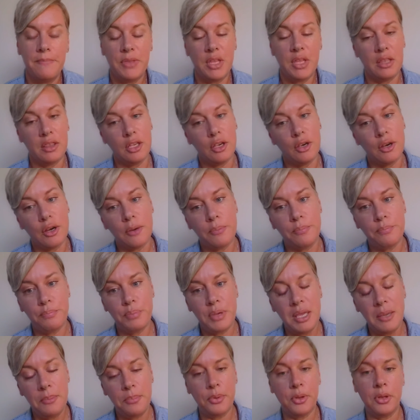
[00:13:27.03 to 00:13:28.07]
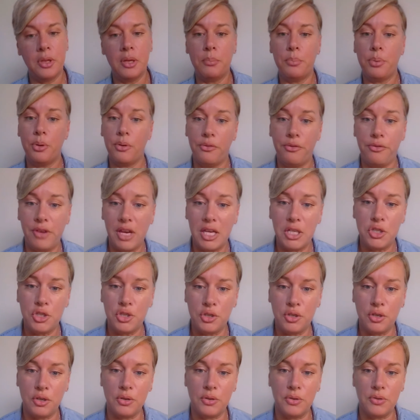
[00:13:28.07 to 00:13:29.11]
that there are people and
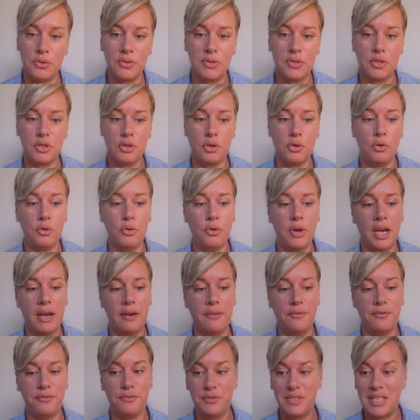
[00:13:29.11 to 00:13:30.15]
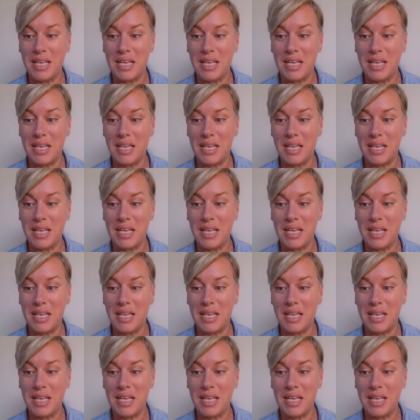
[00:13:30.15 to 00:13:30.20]
professionals who have